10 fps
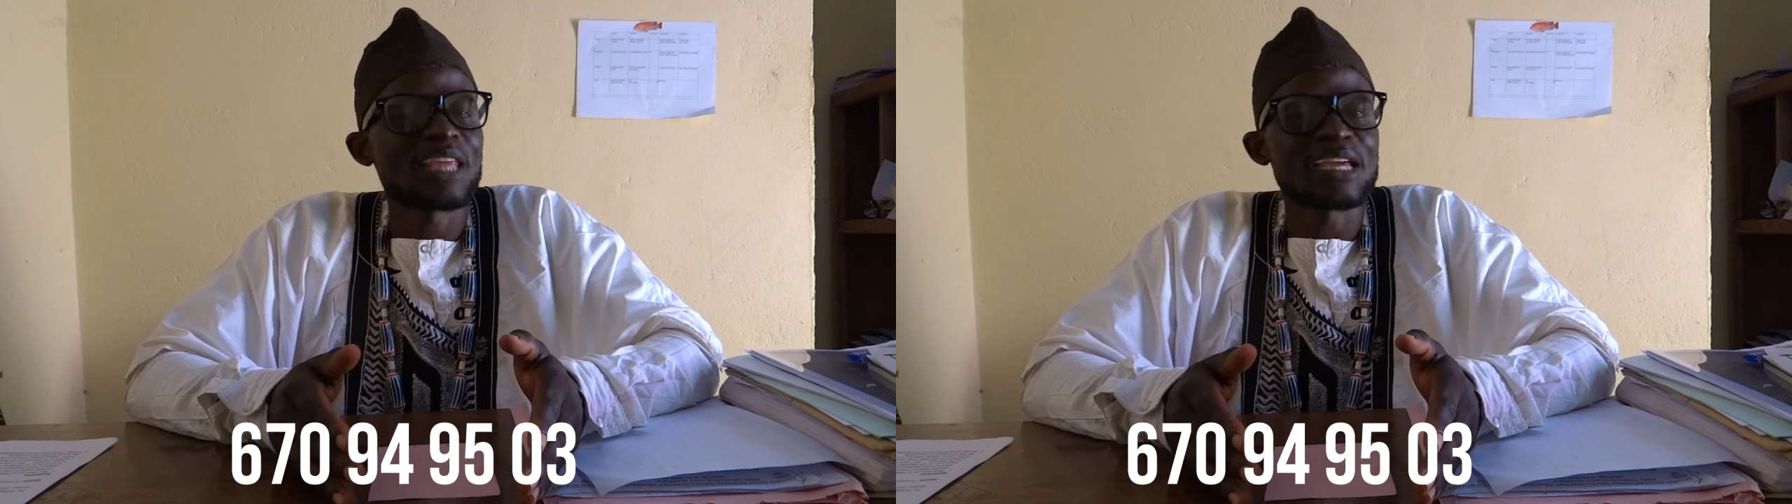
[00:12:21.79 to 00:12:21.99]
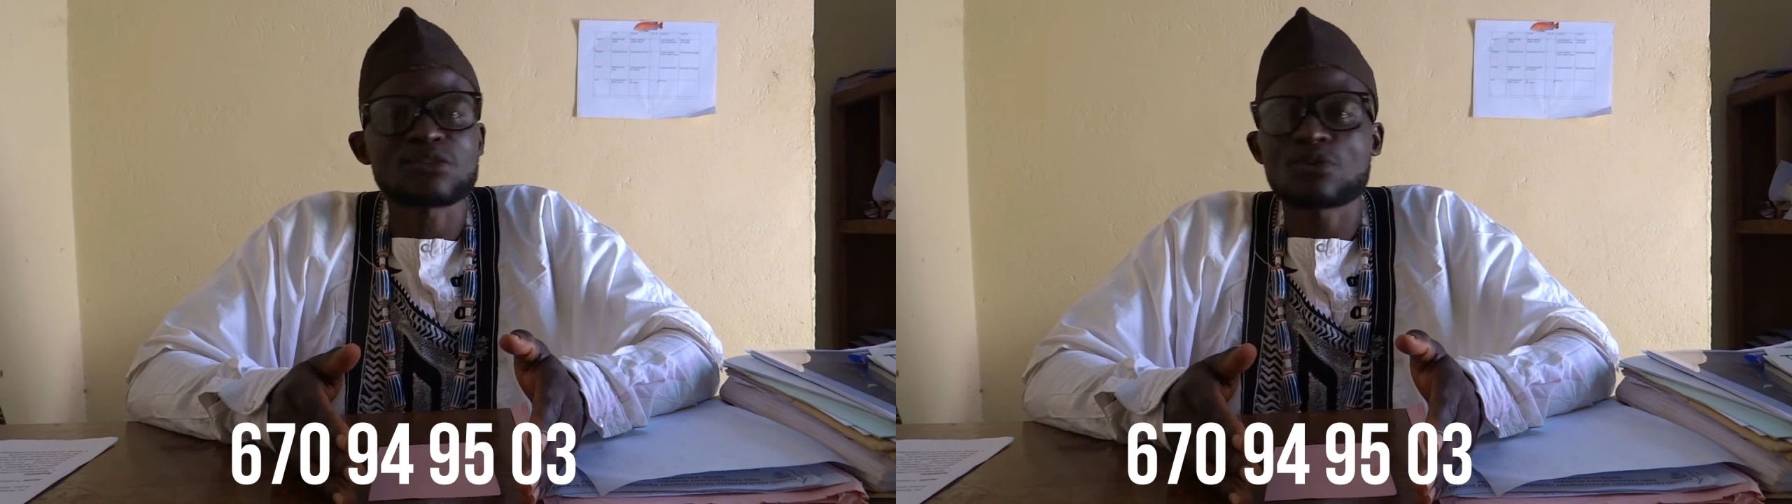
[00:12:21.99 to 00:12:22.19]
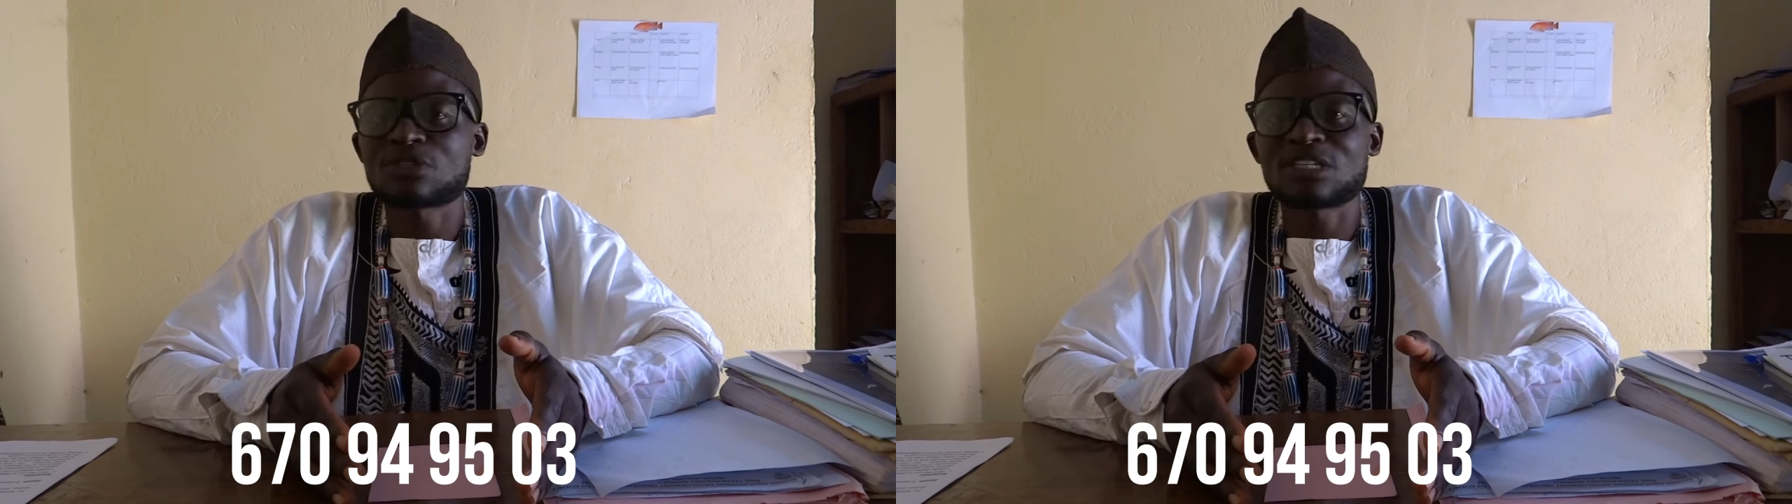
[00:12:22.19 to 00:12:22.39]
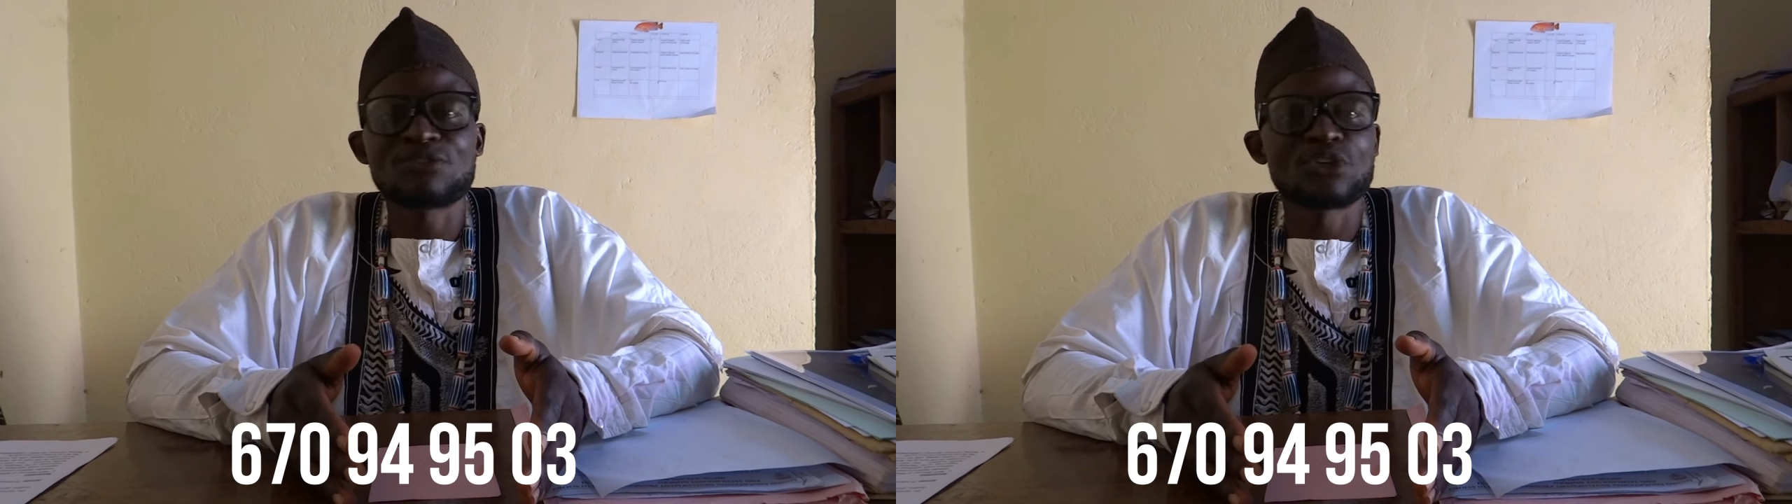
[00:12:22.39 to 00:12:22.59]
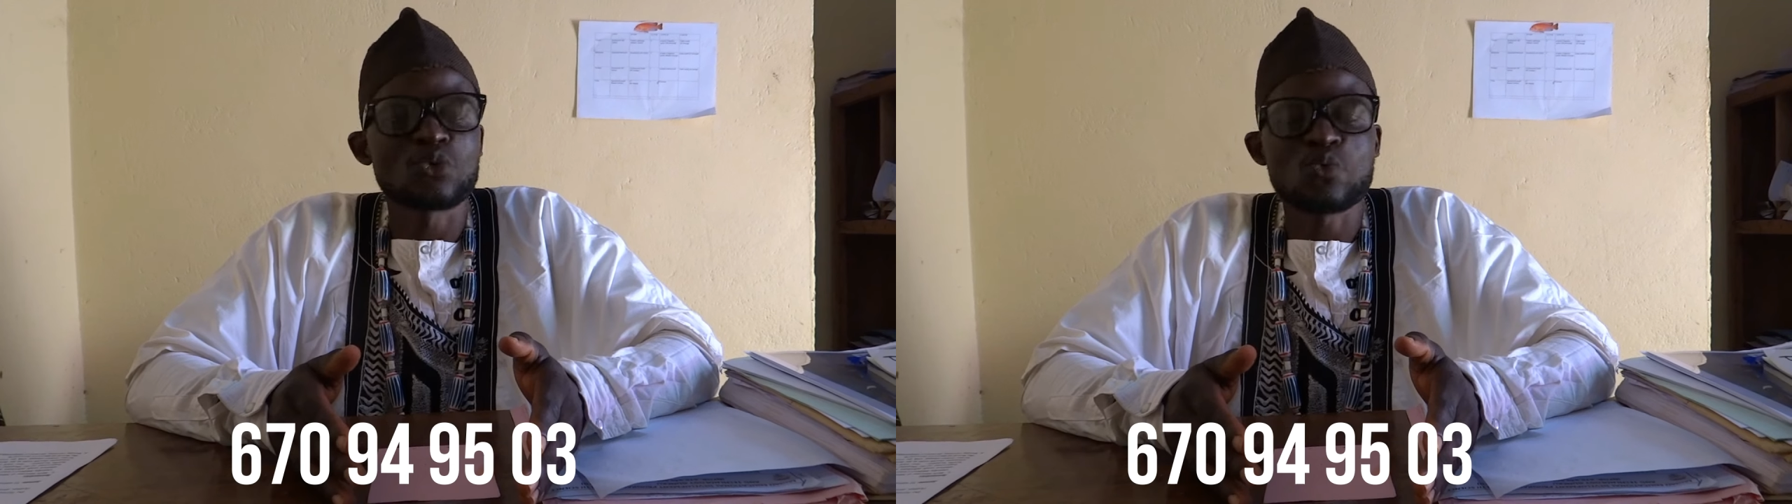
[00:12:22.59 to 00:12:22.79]
Text us
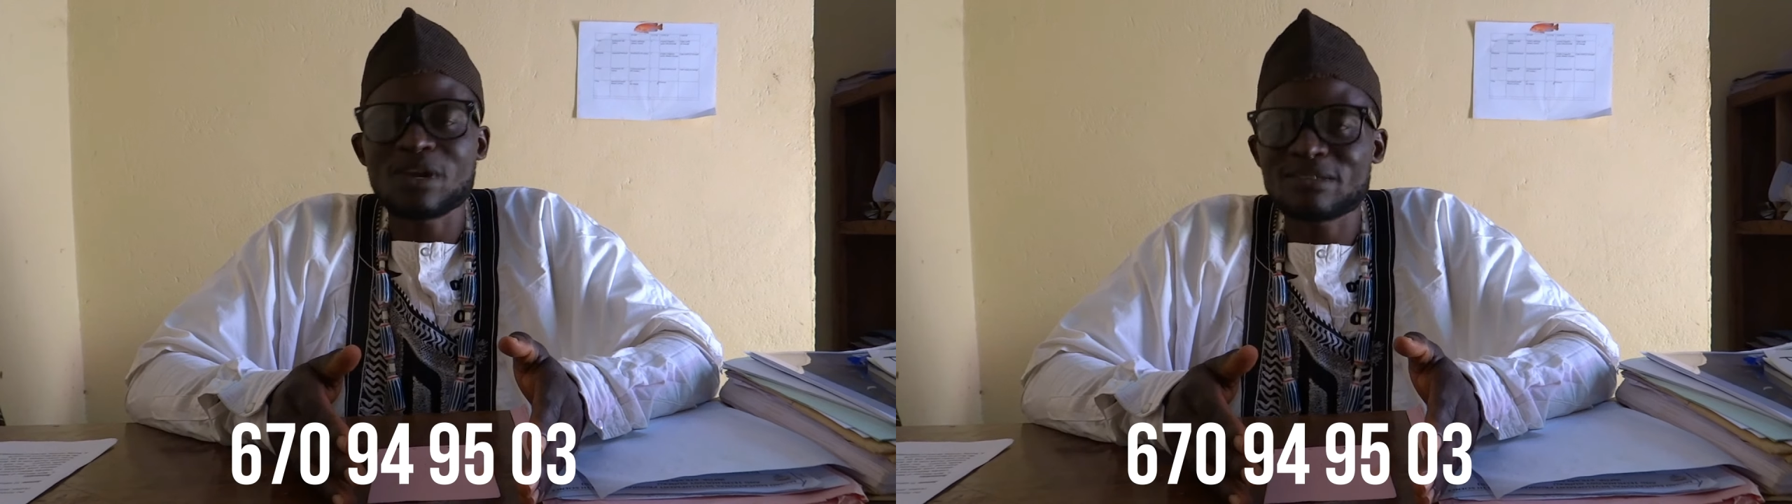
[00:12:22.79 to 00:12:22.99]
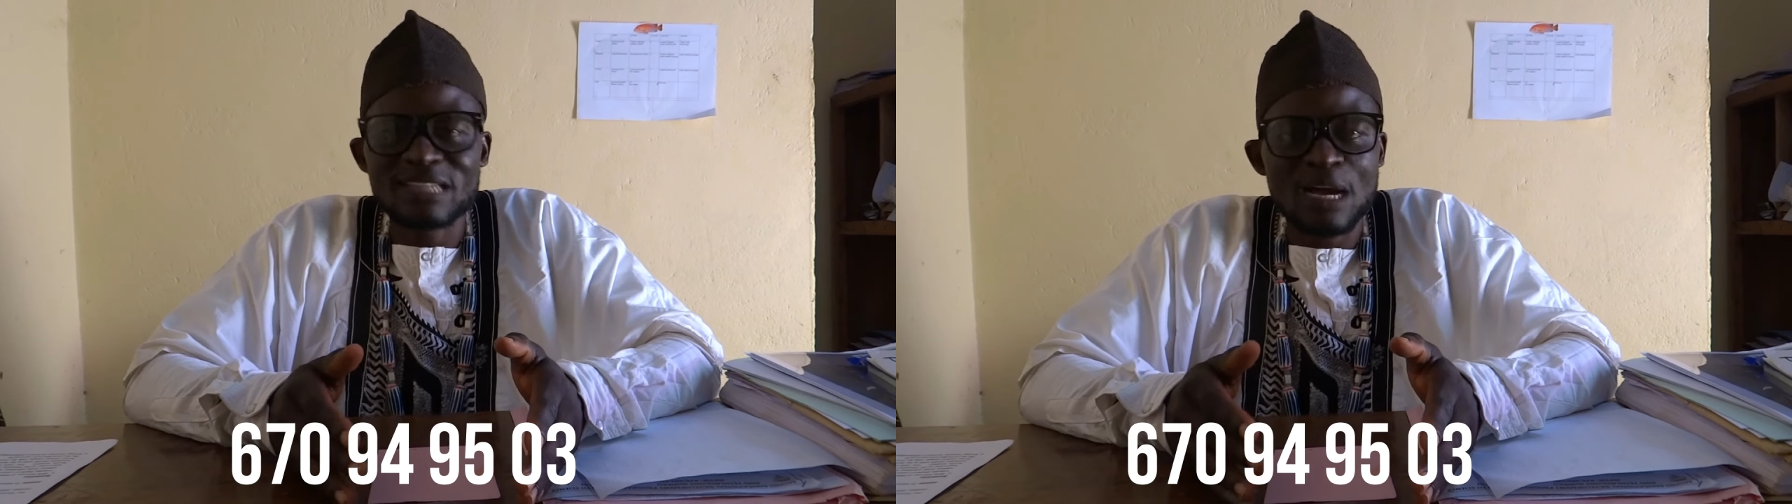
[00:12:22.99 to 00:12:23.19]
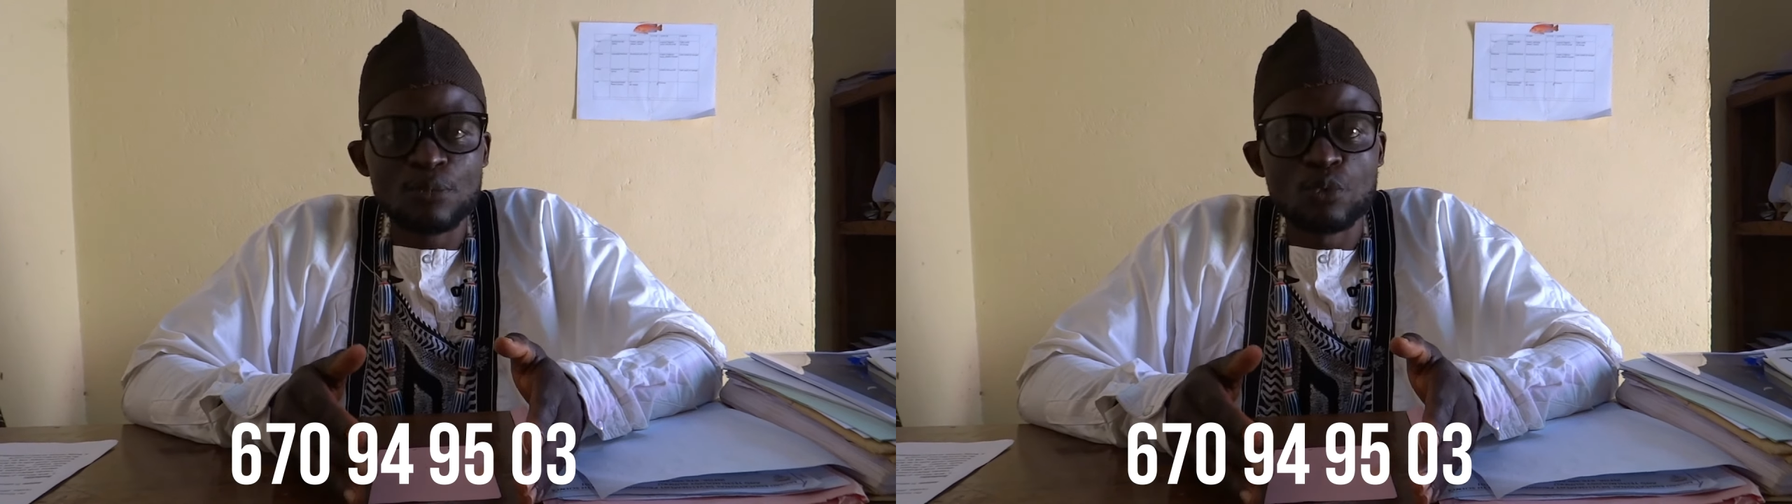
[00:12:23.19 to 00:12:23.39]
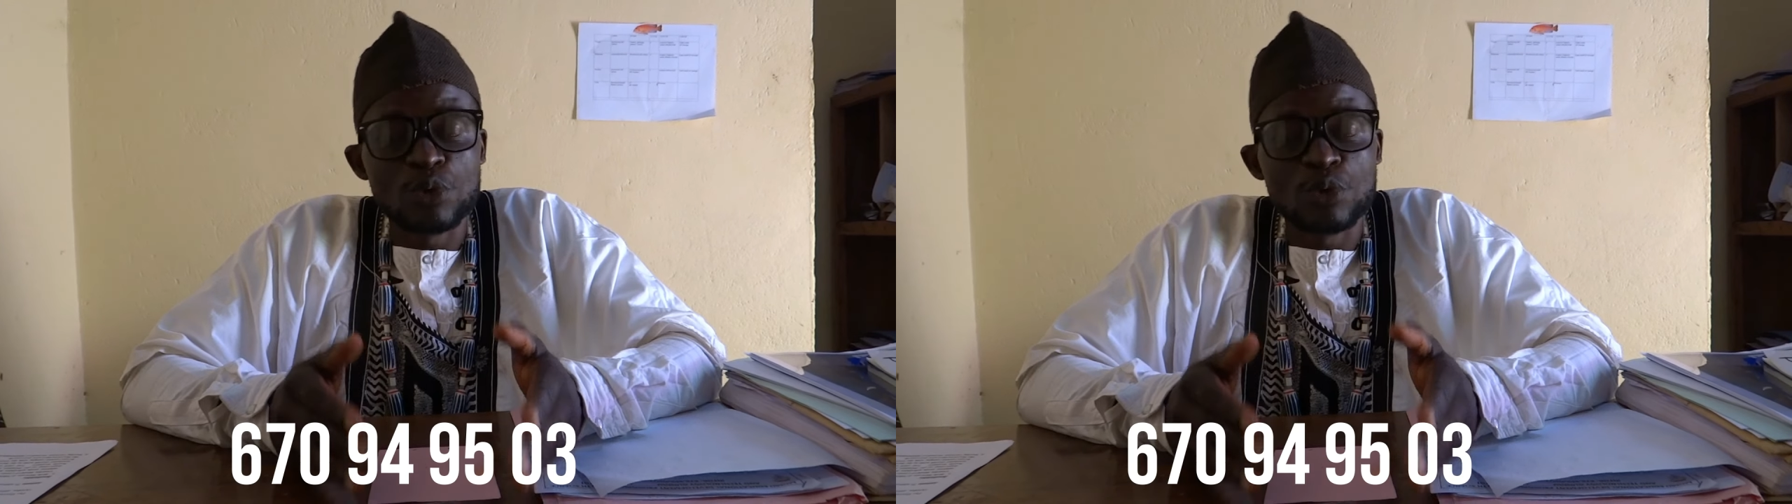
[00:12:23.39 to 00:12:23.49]
even on WhatsApp,